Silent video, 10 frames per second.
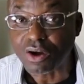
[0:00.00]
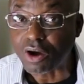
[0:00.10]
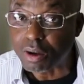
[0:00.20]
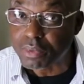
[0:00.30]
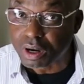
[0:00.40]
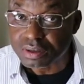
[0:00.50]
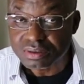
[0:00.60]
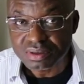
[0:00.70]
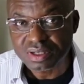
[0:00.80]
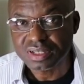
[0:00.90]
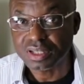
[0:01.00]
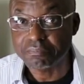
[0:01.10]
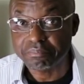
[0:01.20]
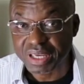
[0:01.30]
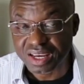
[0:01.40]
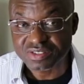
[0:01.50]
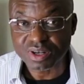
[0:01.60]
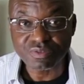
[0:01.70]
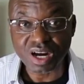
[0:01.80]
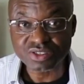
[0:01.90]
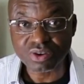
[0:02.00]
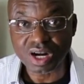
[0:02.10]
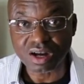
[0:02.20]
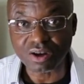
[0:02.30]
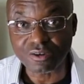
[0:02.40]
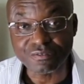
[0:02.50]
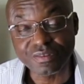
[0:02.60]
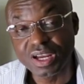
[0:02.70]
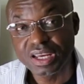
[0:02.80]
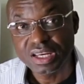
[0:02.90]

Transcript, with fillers: Omron, the biggest manufacturer of